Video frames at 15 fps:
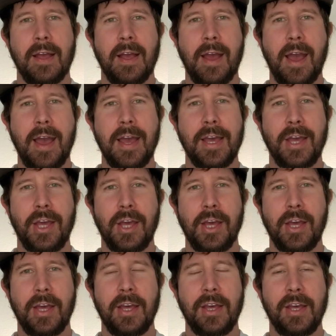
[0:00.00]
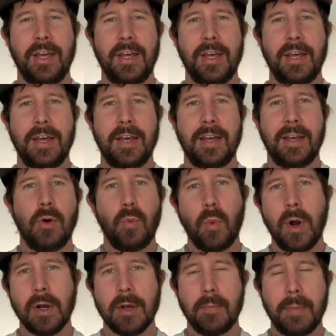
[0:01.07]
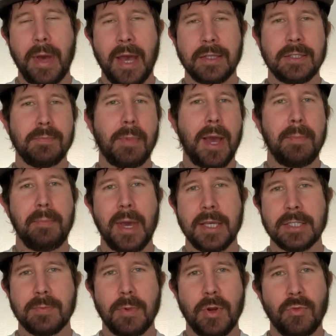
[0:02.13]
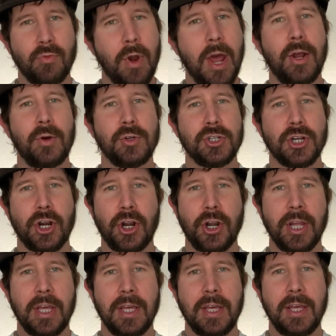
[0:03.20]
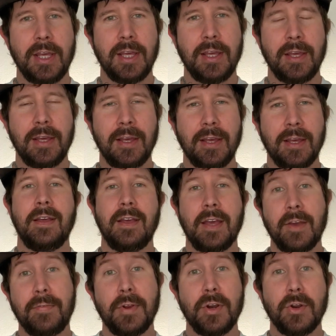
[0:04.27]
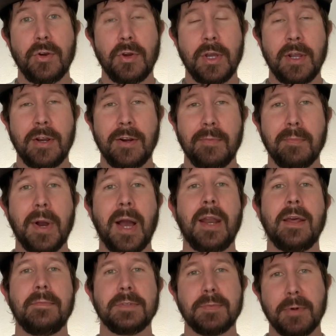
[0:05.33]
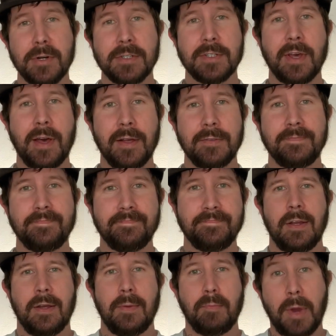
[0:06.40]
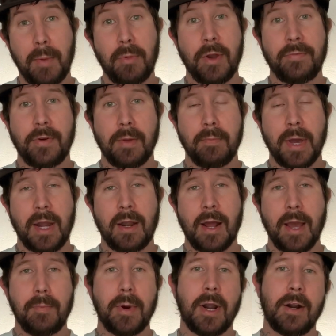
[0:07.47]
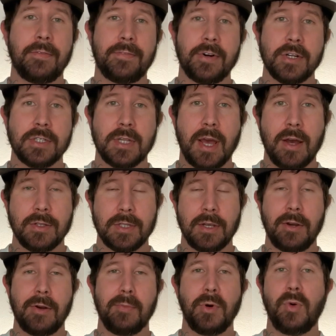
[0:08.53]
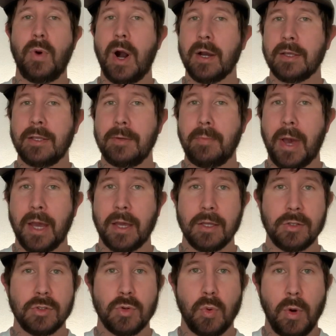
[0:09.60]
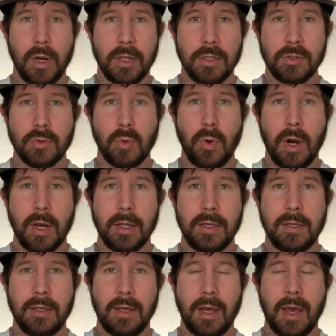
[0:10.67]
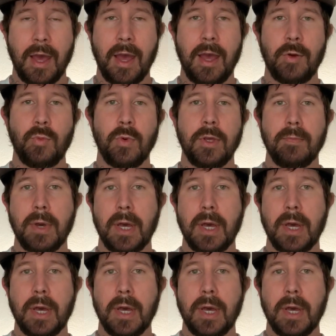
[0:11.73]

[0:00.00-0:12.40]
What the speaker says: Hey! Welcome back to my basement reno journey. If you're new here, my name's Marcel. My boyfriend Ben and I bought our first house here in Milwaukee back in 2020, and we've